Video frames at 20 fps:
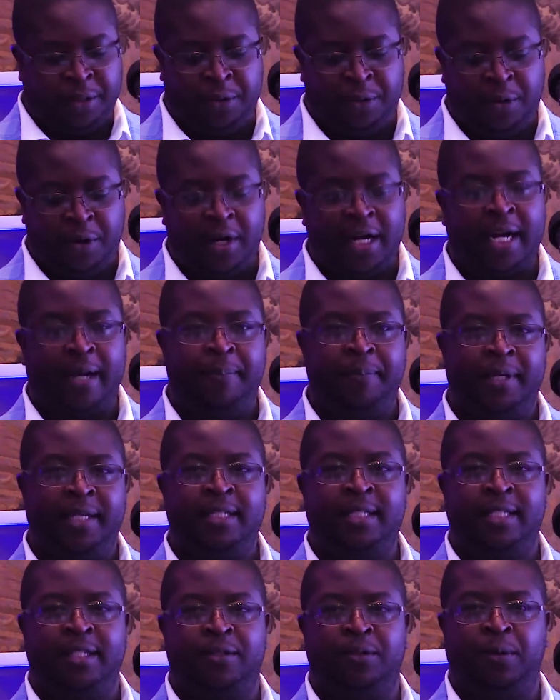You know,
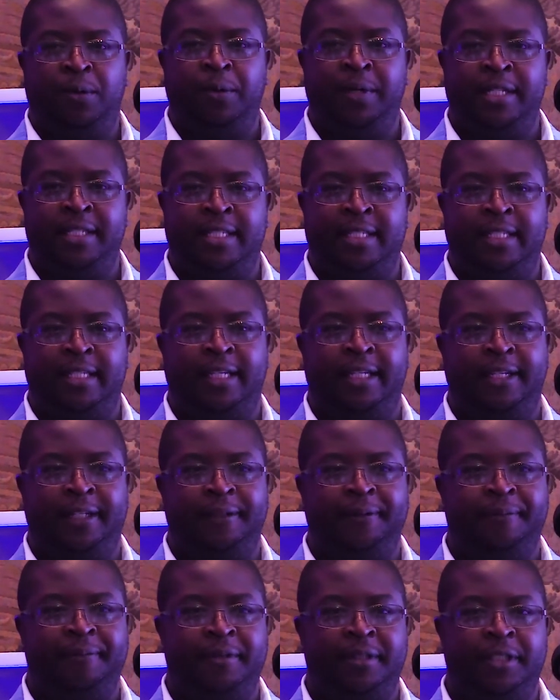CapEx is always,
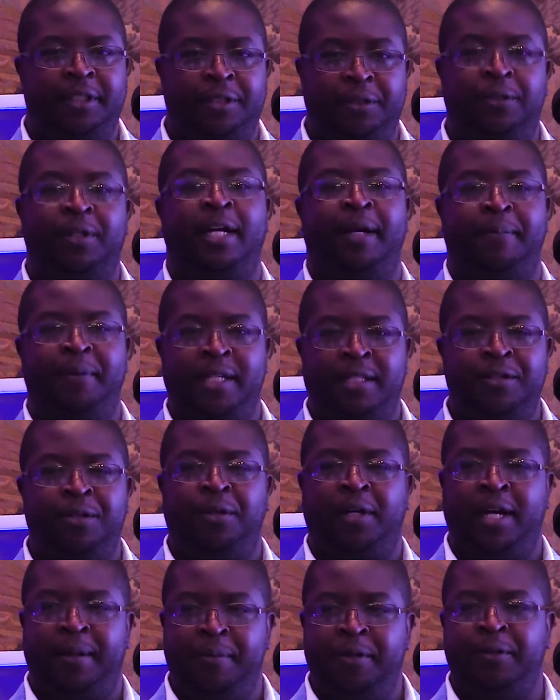your CapEx,
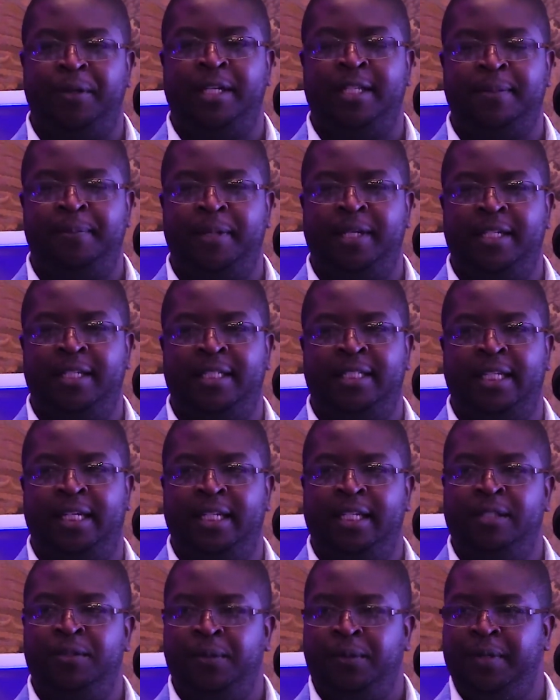your capital
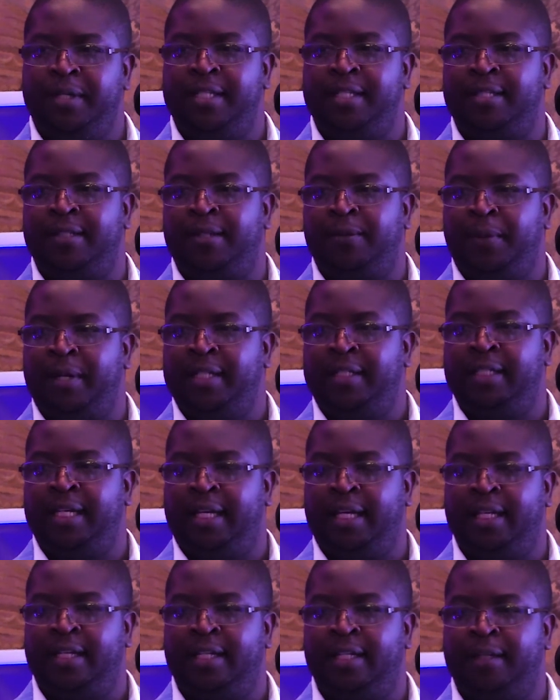expenditure, it's always quite a
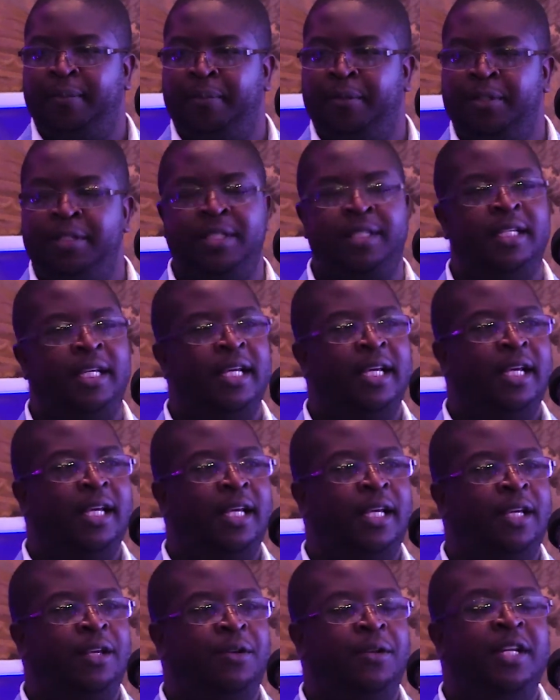headache because
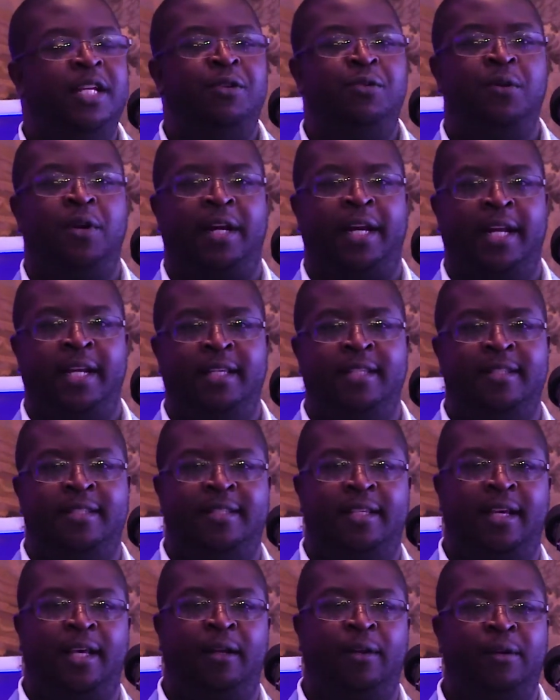you need to
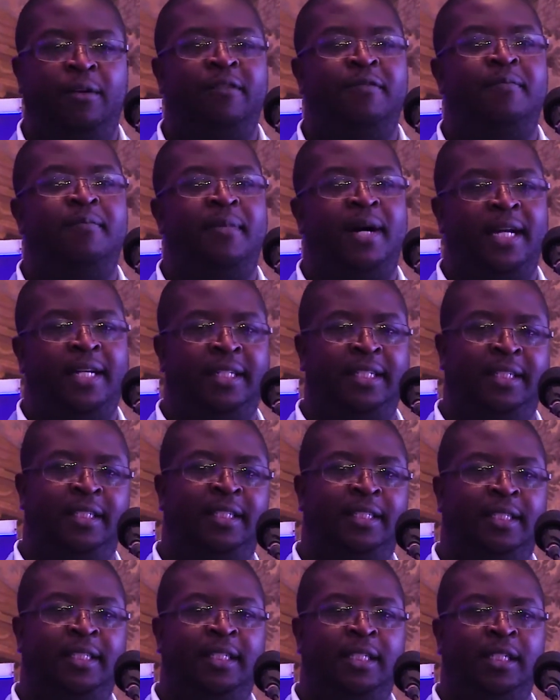raise a lot of money
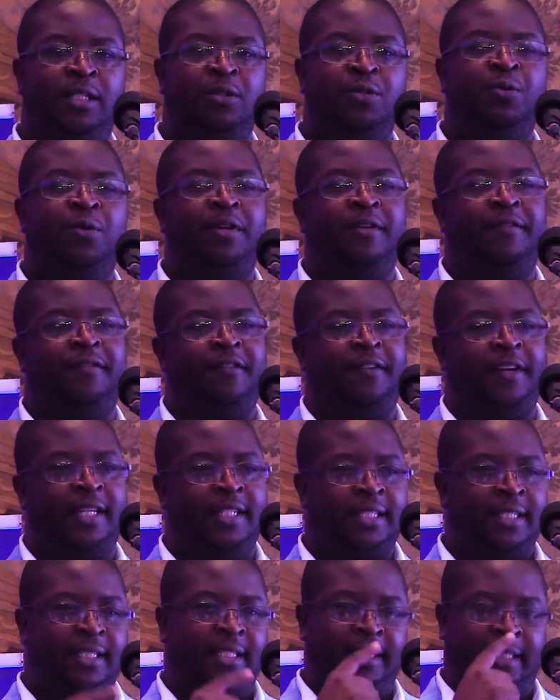to
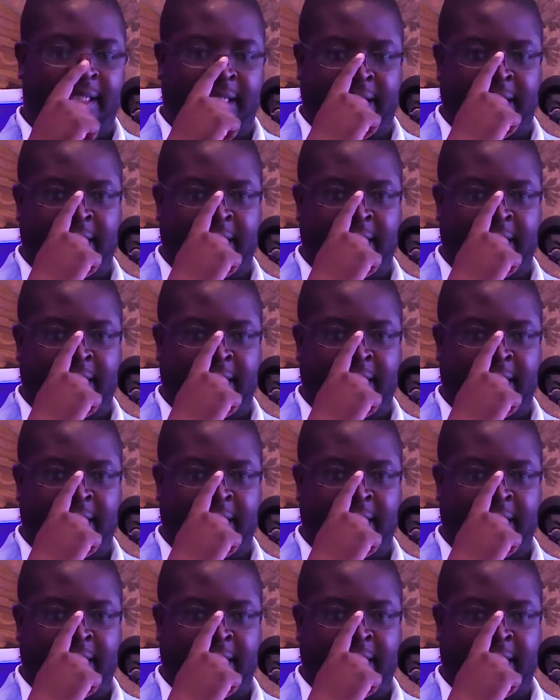invest